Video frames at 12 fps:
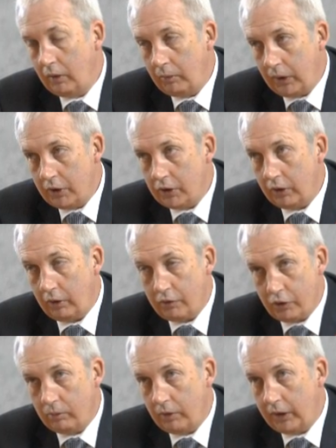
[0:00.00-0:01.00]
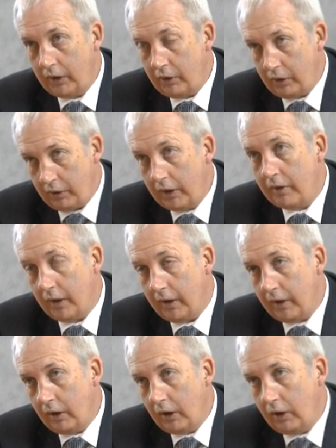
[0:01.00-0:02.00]
means that you have somebody in
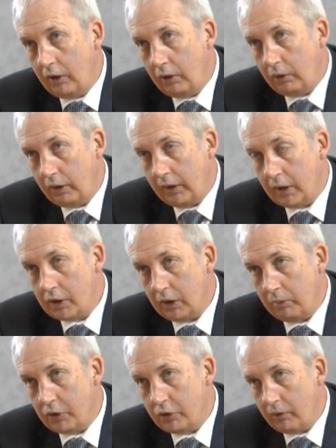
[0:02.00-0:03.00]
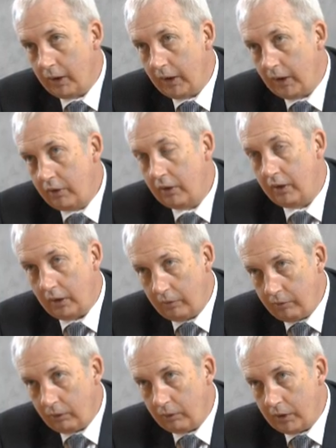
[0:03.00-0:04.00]
there who can actually persuade and
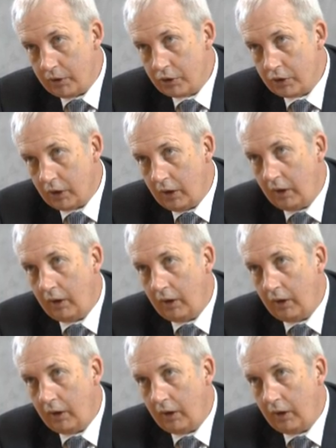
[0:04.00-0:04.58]
influence